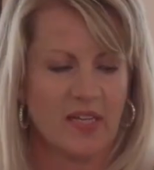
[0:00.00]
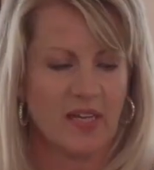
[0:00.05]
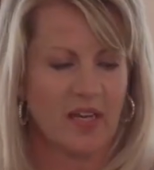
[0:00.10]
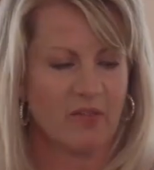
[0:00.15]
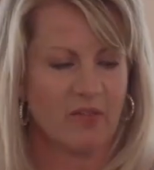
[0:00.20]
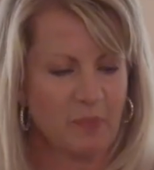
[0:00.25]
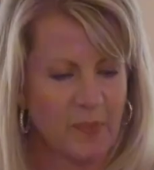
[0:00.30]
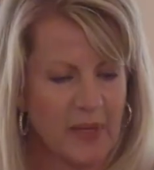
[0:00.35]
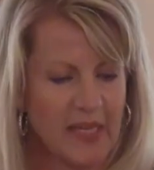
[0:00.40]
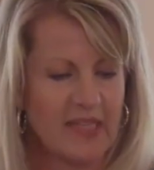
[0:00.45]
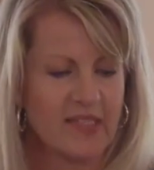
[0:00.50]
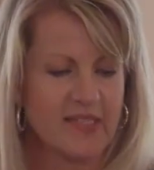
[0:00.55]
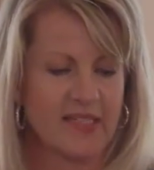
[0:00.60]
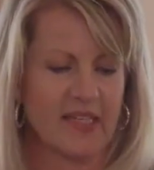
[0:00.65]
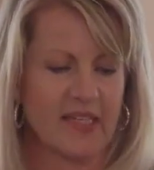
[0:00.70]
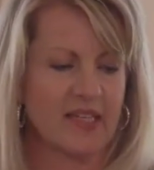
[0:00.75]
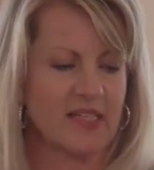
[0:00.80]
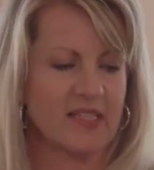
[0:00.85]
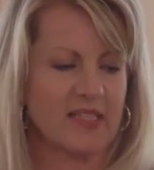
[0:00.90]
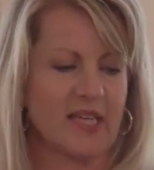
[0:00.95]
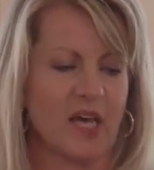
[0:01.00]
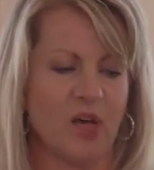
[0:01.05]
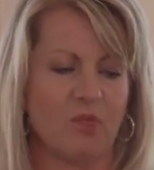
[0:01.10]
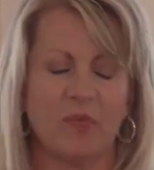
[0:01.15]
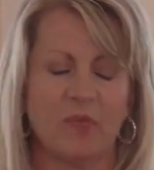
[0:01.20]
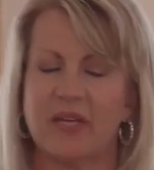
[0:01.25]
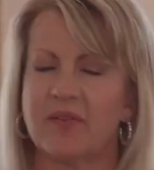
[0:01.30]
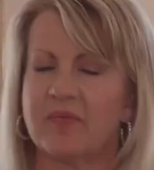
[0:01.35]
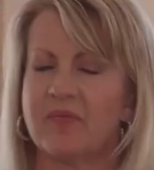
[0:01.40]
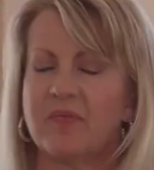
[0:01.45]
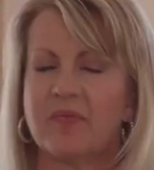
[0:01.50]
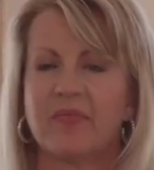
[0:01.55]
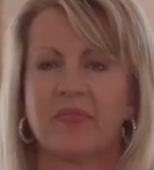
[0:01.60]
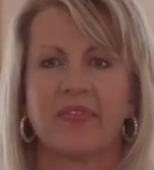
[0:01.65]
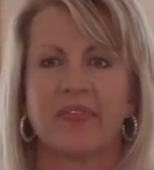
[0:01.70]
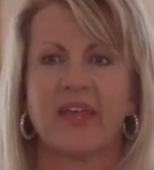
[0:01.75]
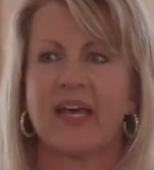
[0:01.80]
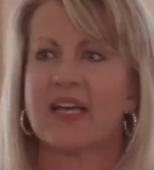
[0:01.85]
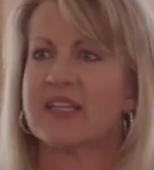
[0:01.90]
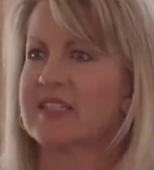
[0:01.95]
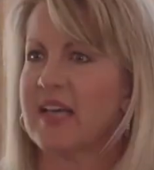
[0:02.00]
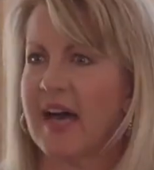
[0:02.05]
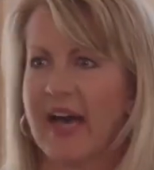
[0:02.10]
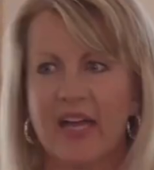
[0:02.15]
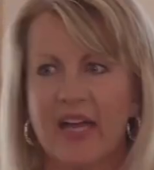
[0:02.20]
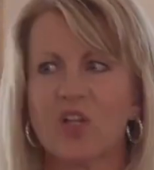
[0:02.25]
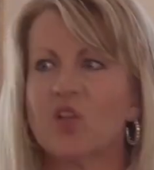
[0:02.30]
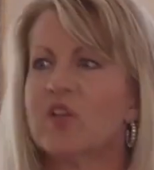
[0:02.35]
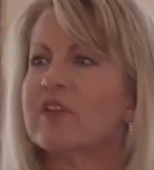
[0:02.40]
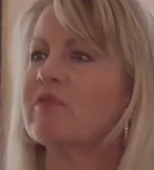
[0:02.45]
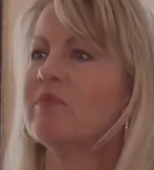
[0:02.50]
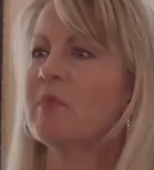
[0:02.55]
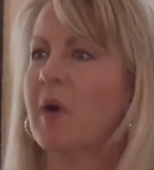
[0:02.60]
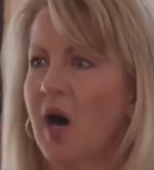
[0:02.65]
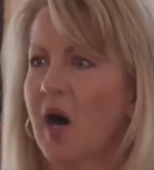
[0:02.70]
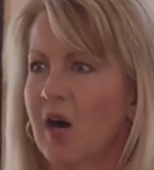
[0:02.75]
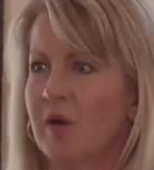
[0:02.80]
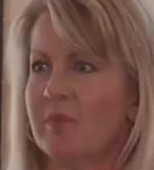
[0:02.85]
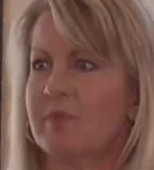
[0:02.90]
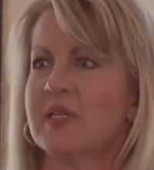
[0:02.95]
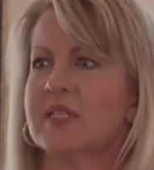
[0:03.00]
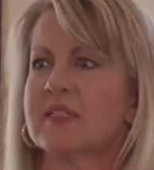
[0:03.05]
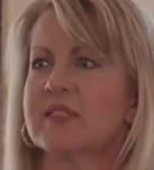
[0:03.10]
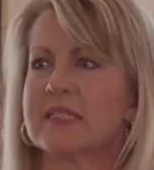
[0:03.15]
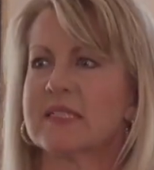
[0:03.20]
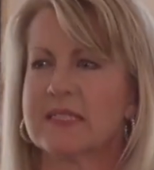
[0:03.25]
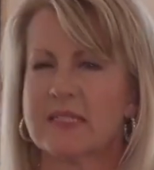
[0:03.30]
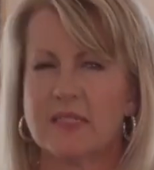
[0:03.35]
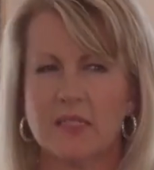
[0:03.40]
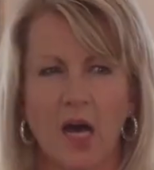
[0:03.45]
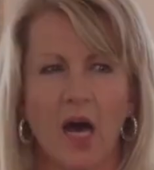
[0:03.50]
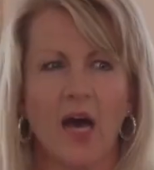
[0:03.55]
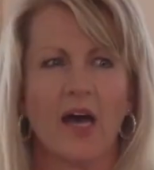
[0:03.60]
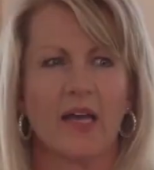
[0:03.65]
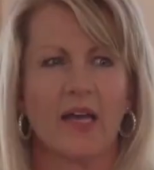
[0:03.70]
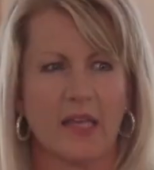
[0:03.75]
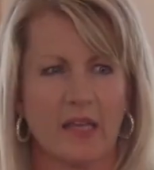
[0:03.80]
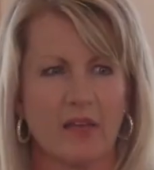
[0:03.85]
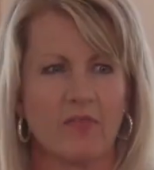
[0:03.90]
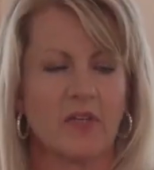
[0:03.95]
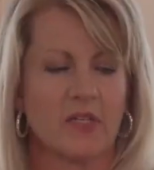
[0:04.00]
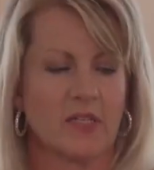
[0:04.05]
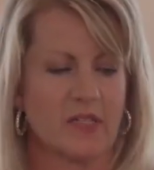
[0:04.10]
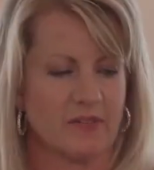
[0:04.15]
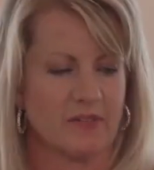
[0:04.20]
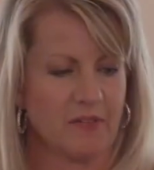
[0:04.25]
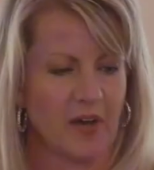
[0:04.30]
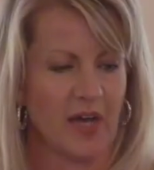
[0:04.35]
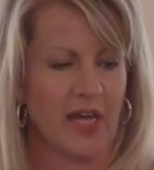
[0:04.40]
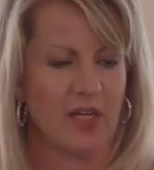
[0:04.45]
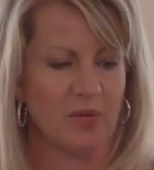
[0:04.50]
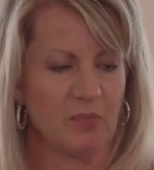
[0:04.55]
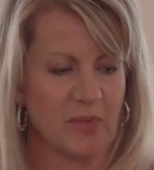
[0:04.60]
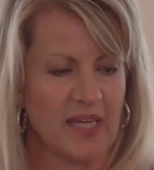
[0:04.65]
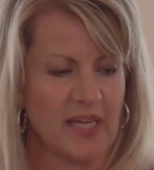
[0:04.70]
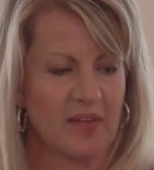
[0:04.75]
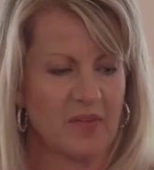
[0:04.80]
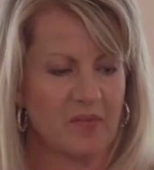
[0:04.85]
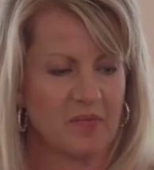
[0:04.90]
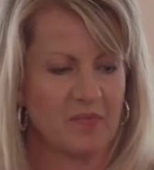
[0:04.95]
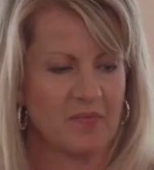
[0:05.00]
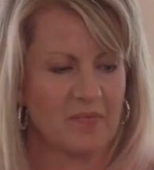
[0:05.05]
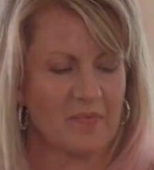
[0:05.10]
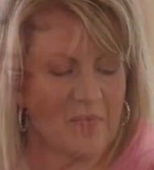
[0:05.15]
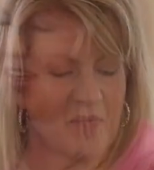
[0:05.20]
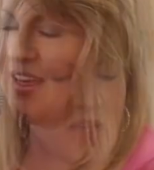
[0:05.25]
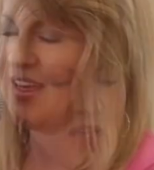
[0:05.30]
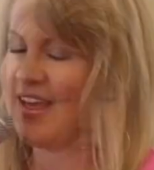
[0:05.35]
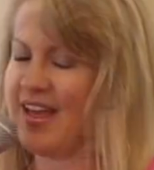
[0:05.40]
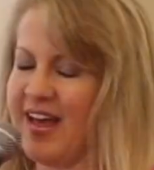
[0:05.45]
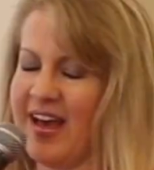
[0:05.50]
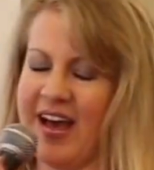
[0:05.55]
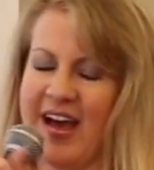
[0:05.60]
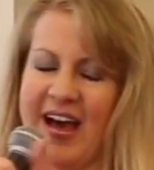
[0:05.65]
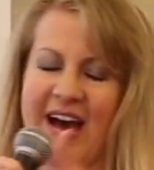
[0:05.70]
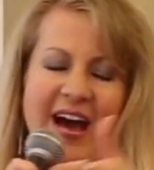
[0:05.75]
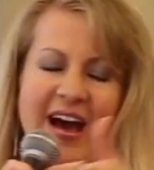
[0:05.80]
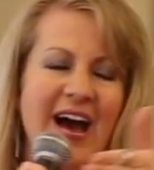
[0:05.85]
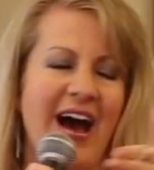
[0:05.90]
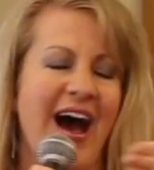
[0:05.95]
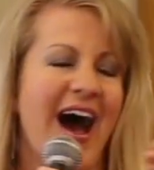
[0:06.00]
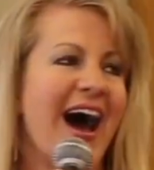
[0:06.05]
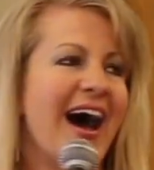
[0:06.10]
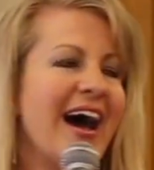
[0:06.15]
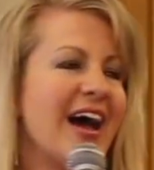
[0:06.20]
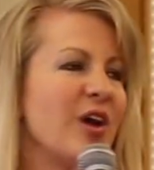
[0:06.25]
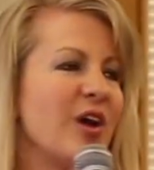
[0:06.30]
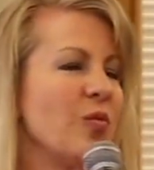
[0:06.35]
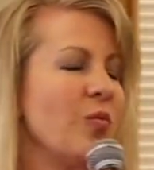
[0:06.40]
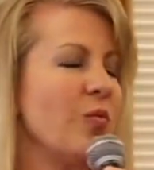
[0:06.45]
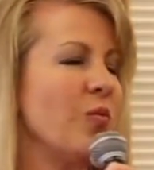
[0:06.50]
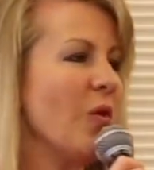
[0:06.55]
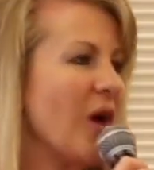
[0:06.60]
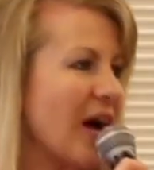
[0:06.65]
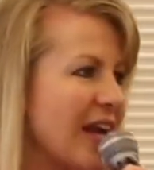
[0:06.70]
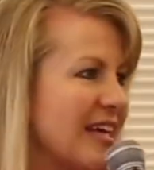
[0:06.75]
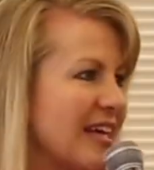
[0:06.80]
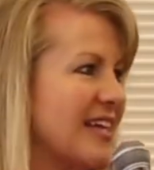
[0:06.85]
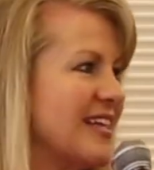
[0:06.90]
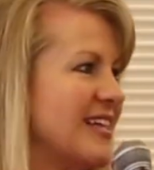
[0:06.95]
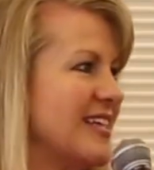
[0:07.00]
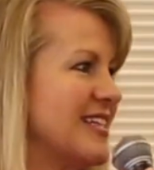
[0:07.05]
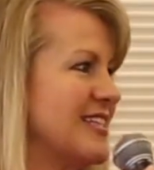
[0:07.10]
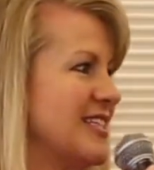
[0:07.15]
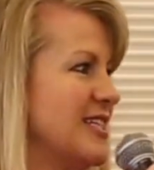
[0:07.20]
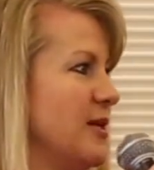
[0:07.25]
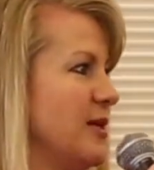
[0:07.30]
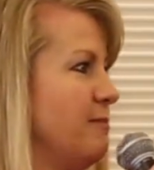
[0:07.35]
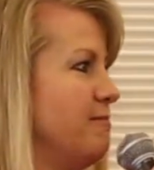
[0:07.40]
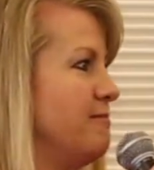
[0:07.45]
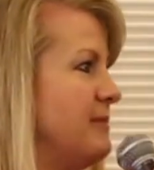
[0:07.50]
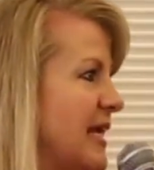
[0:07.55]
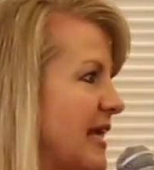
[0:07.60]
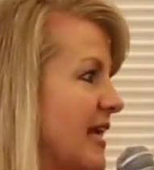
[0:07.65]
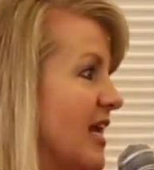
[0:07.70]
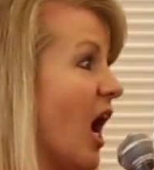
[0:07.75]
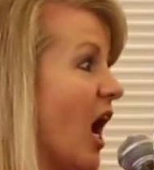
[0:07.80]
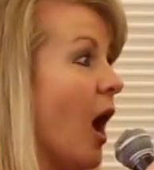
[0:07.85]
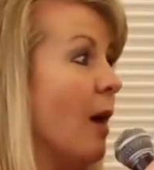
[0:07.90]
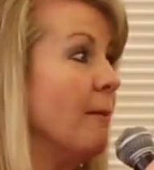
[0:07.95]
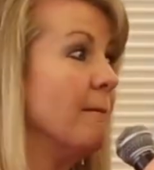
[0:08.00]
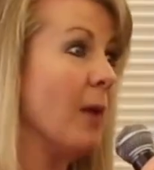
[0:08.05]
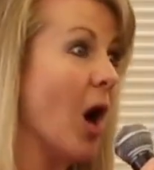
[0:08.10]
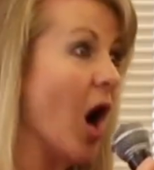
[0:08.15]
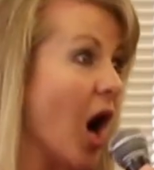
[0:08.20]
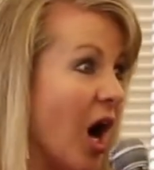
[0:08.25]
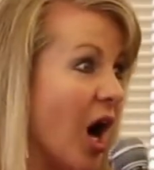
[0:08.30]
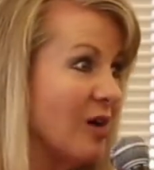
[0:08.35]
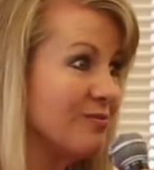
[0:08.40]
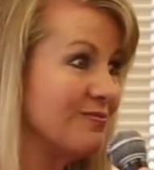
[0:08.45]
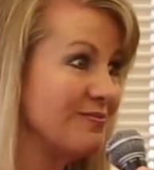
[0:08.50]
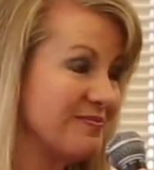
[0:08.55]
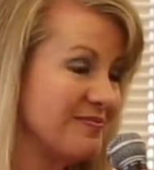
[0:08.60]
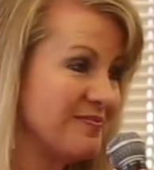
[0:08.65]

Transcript: of peace and contentment. A title of mom does not even define me. I wanted to be a mom.